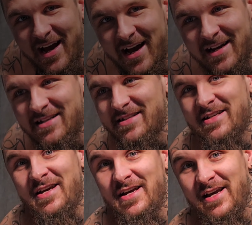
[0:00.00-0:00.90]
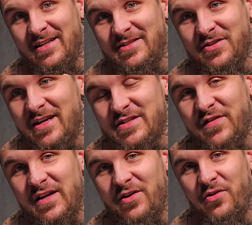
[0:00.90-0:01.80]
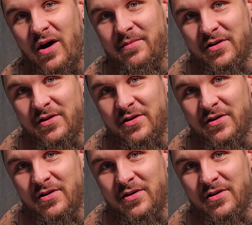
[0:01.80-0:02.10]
guys, in today's video I'm